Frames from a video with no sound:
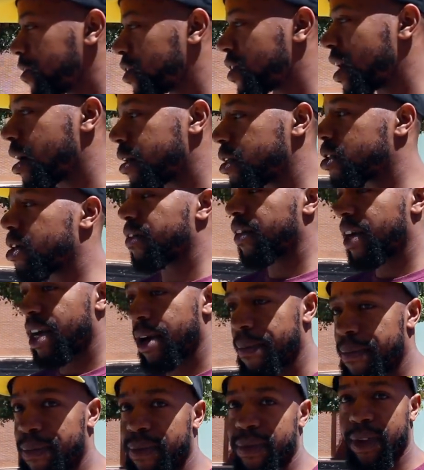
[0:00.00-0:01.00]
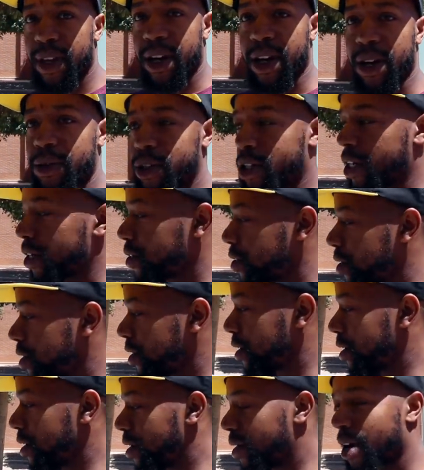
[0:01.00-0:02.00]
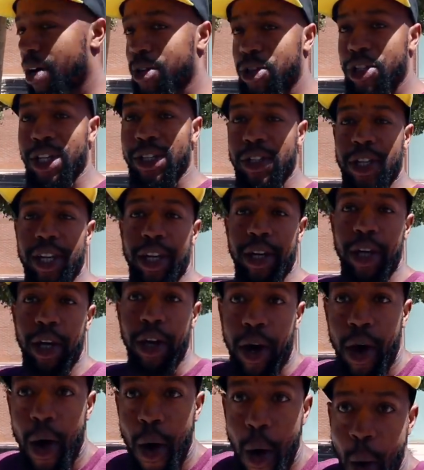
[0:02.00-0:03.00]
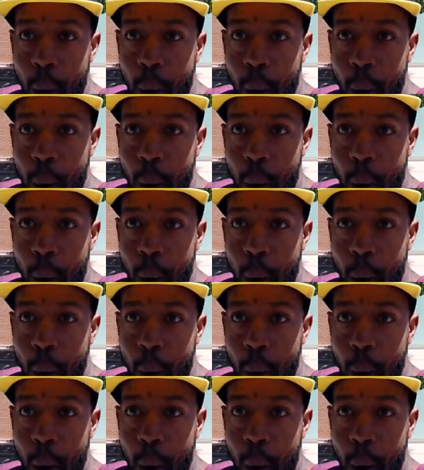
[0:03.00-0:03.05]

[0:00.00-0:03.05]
up for sound. It's over here. All right, cheers. That's Way too All right, cheers. Thank you. Look. These